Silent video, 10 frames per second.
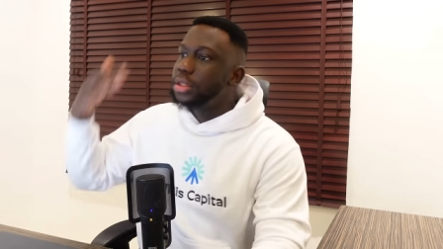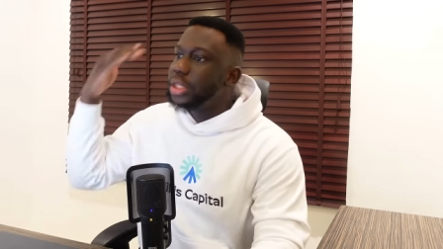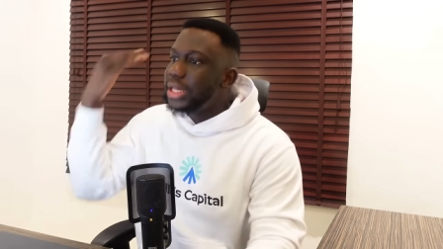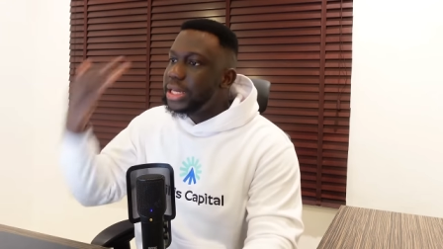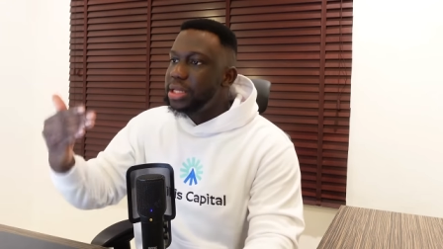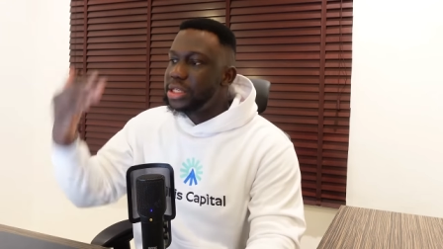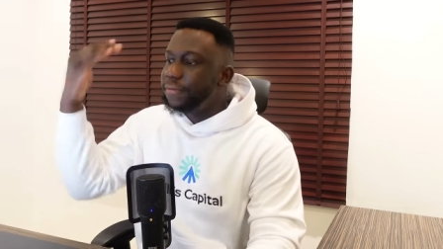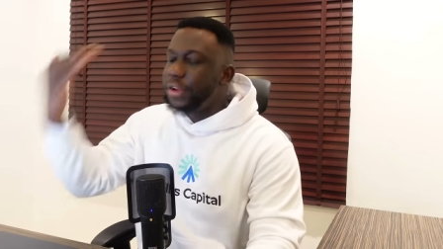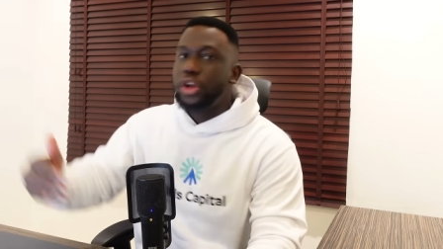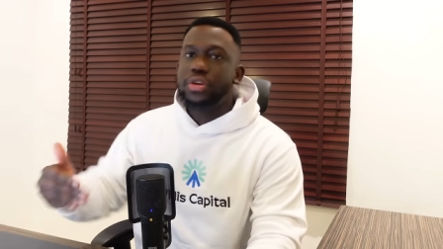these
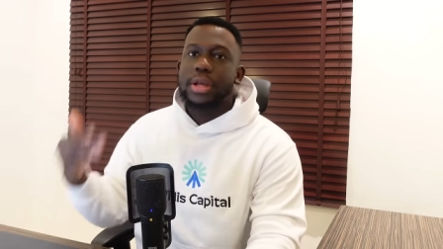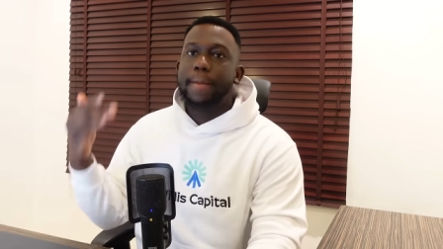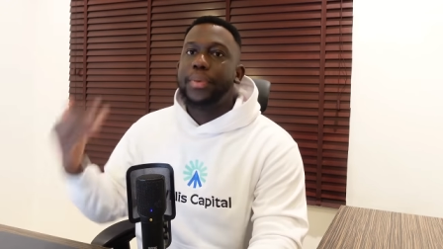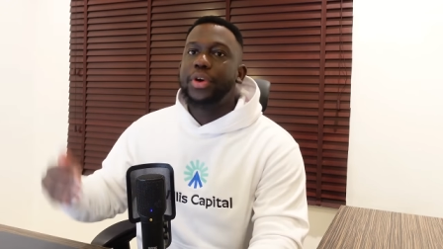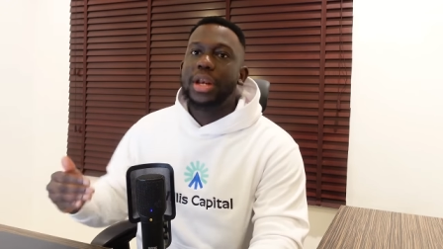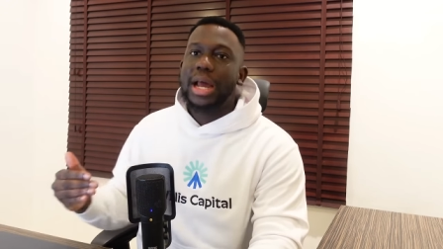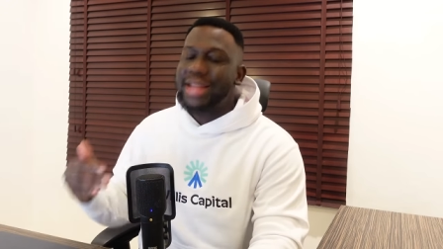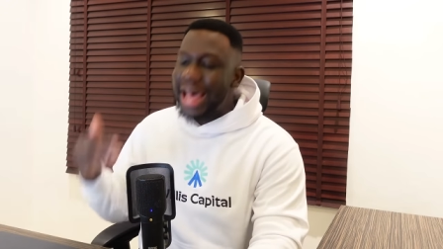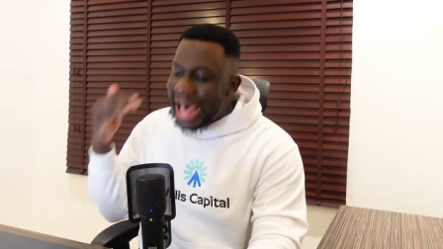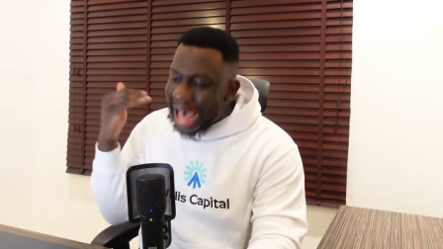videos I'm putting
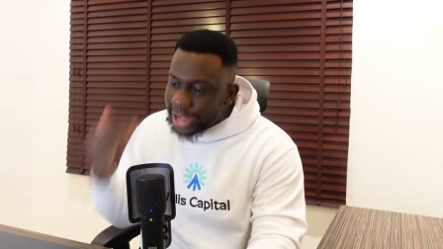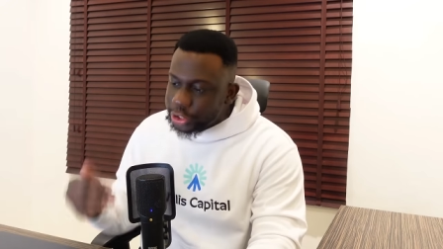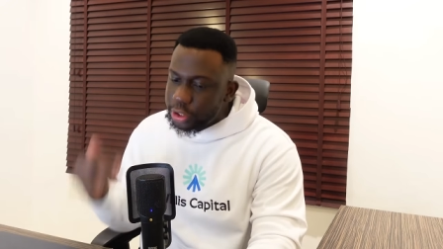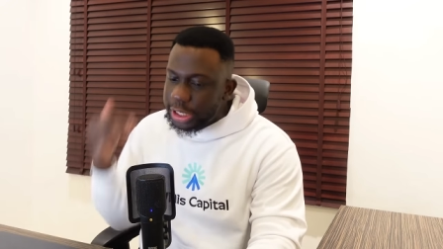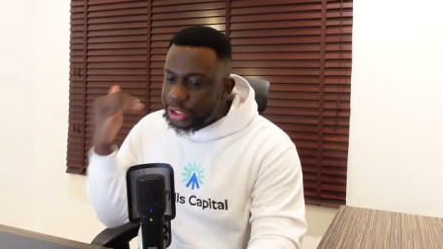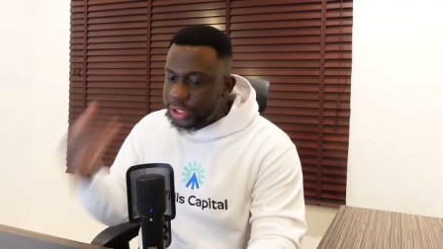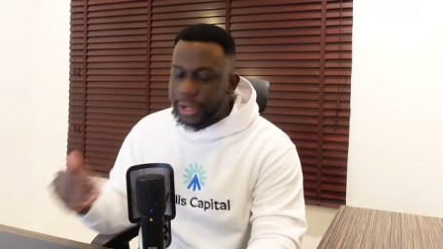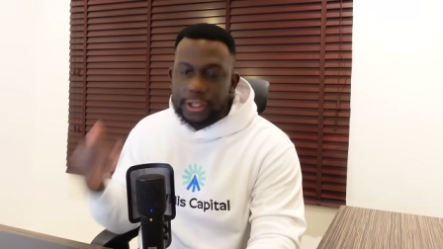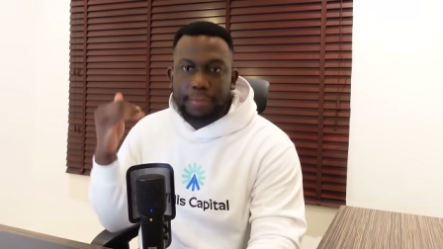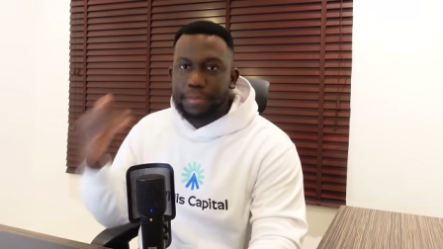out are actually
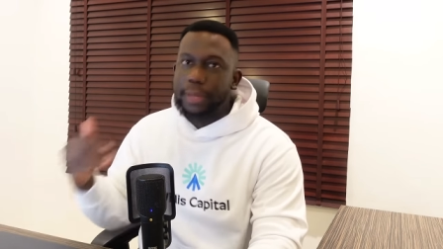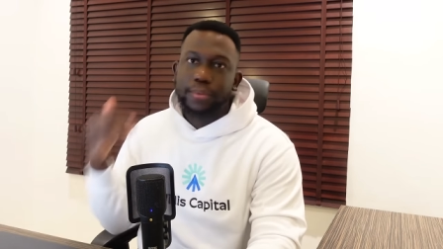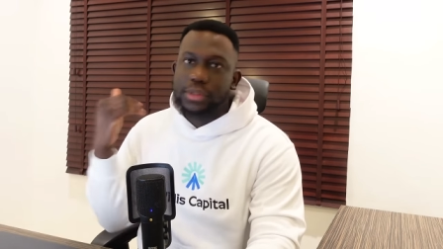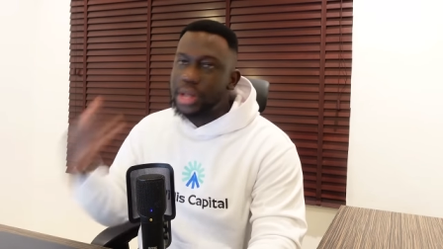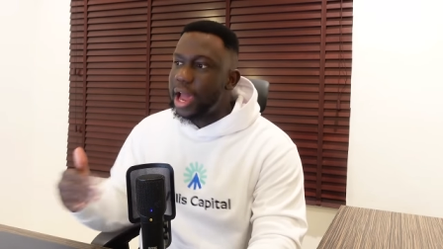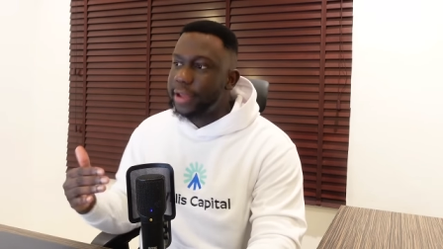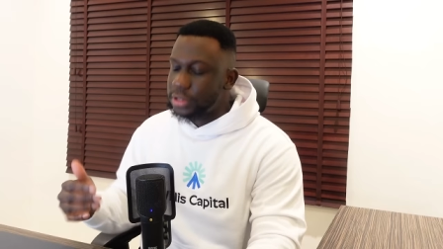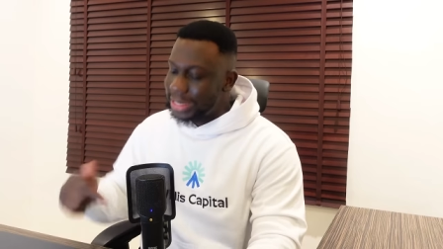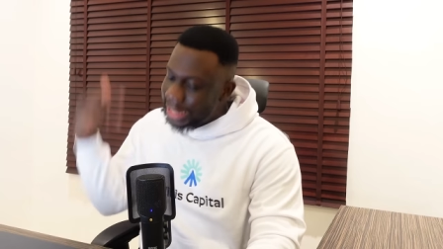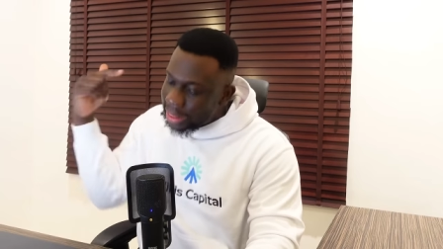changing people's
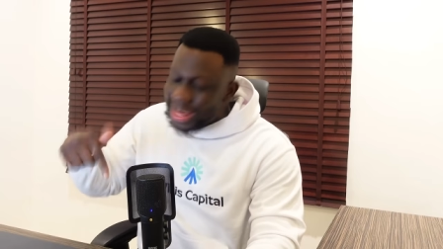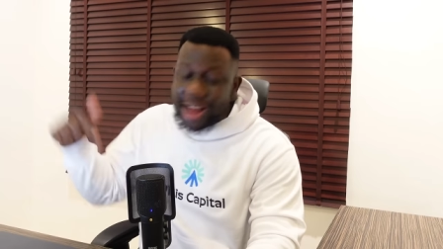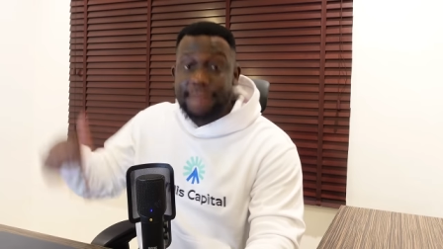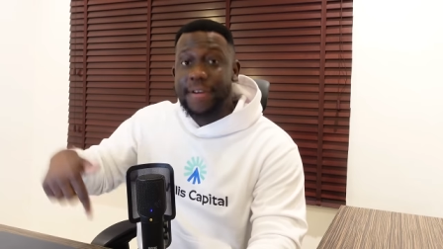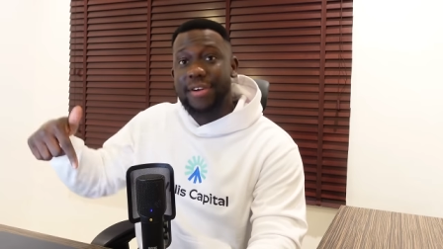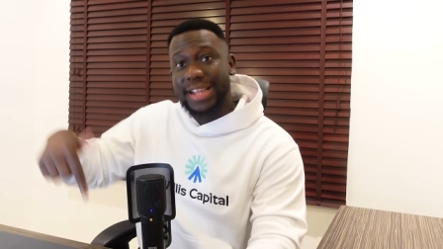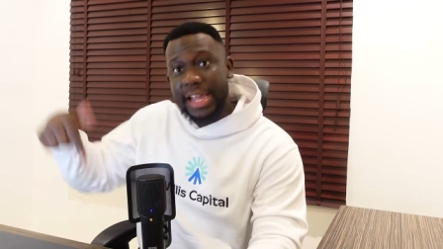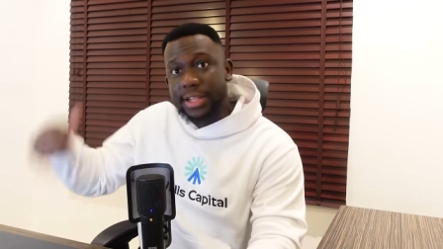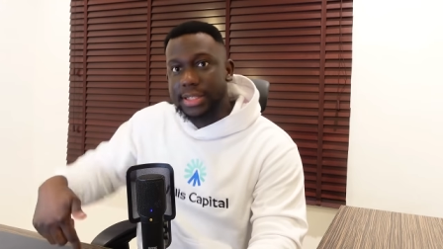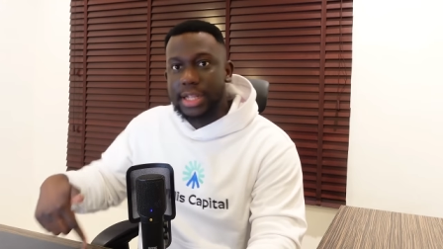lives. In that very
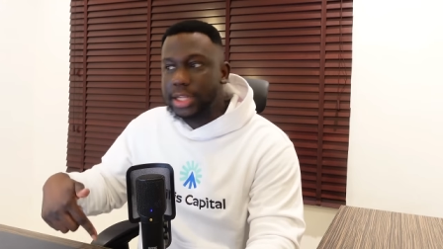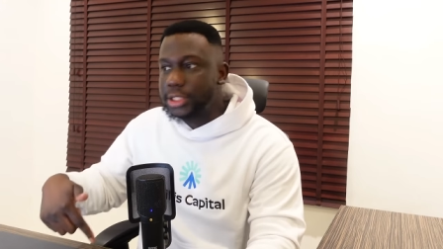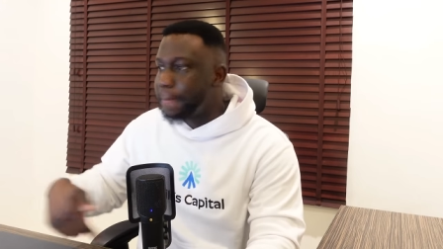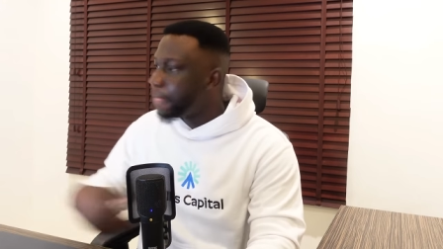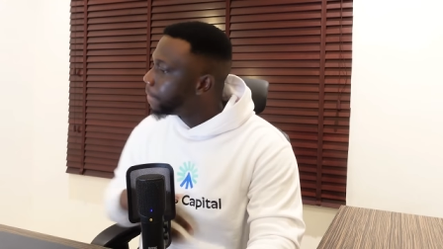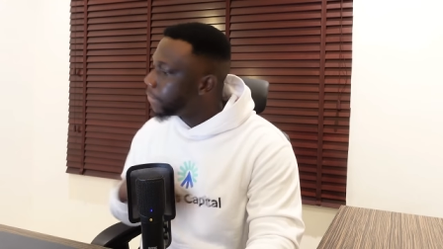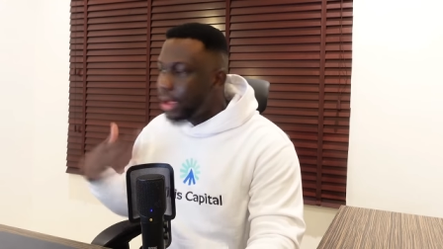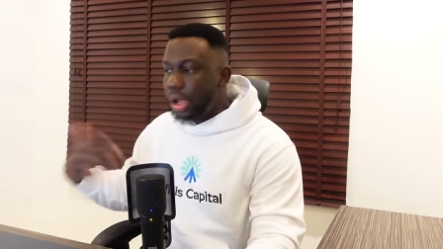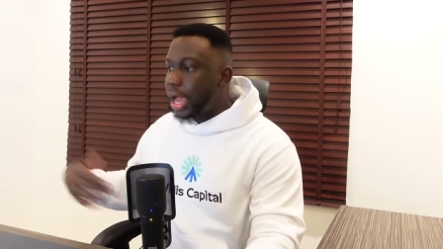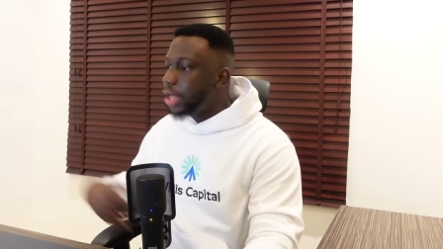instant,
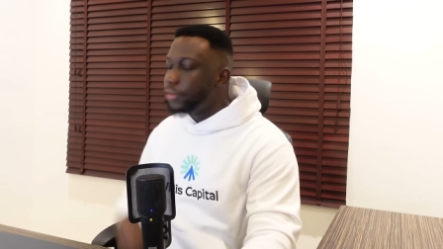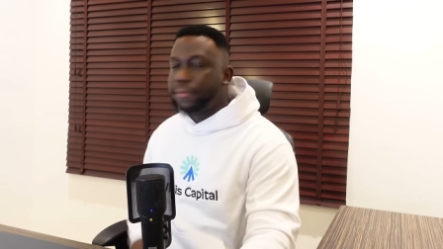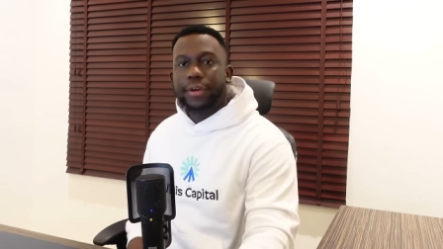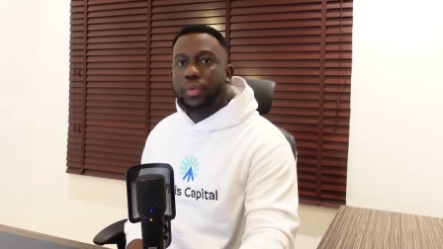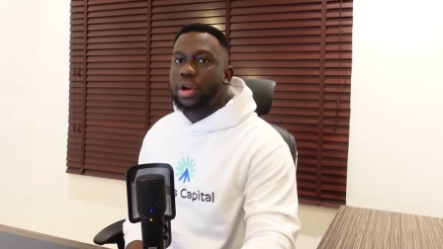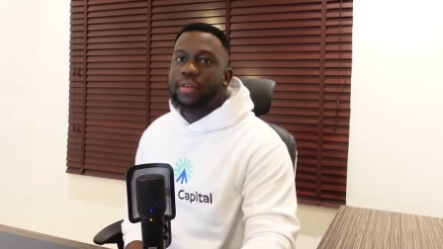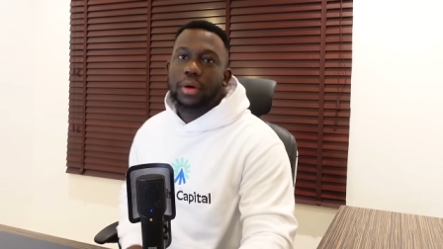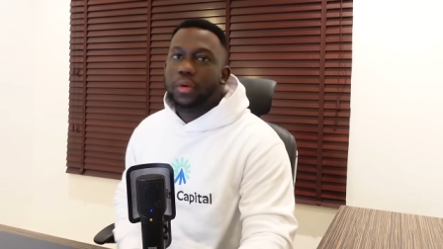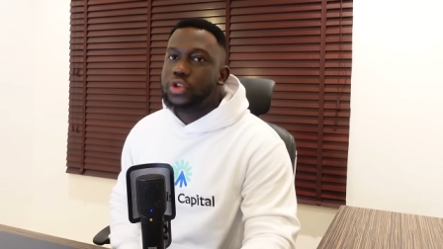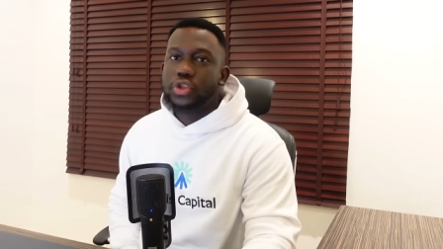I had to free whatever
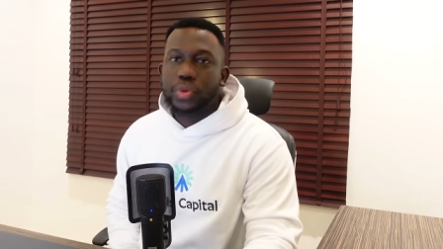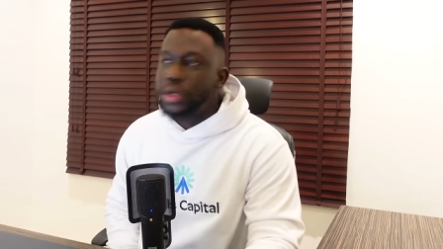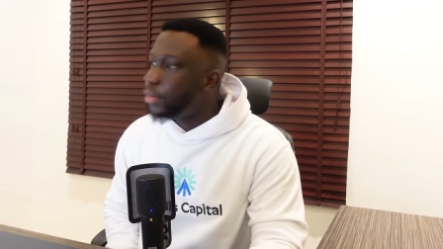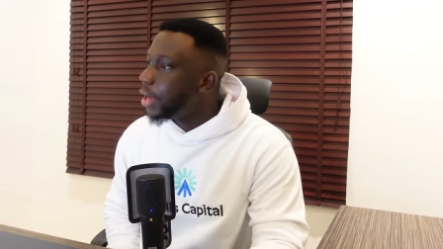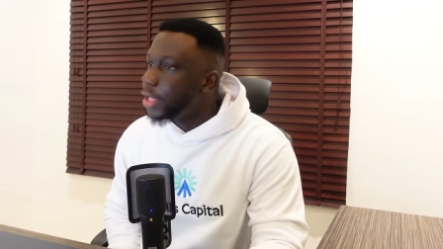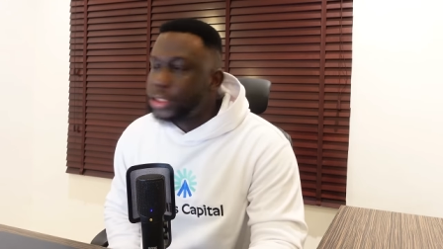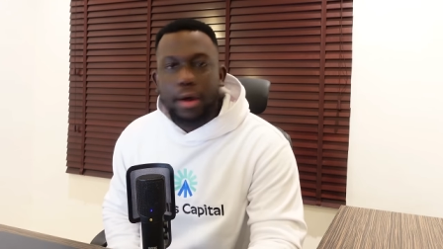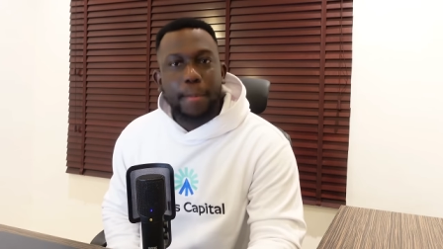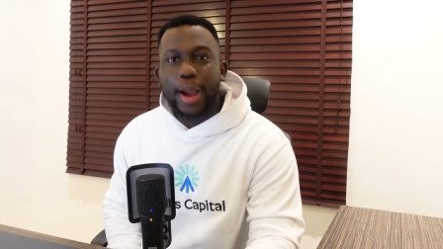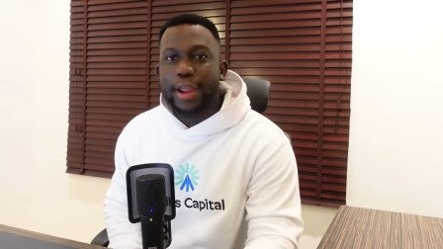I was doing me. I had to
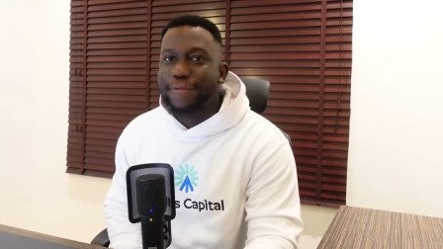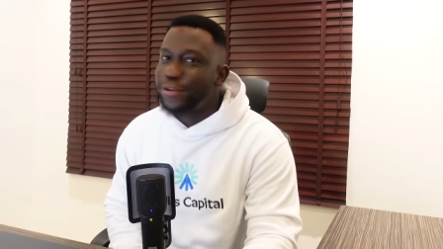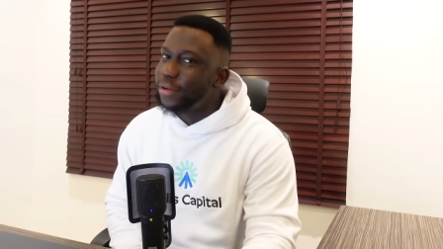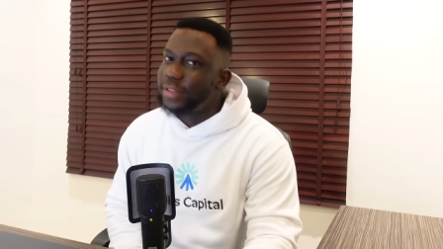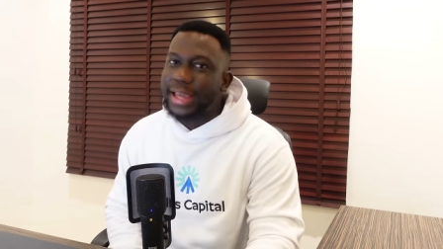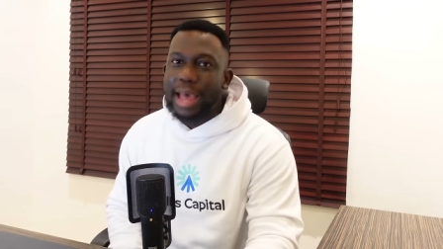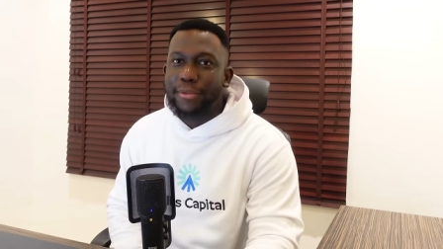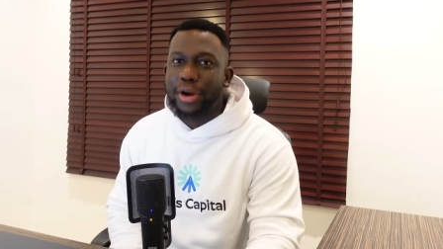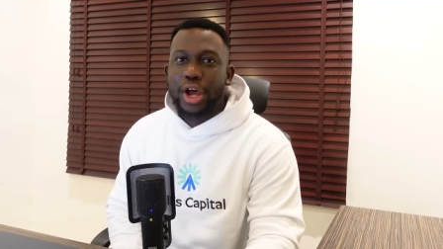come back in front of the camera.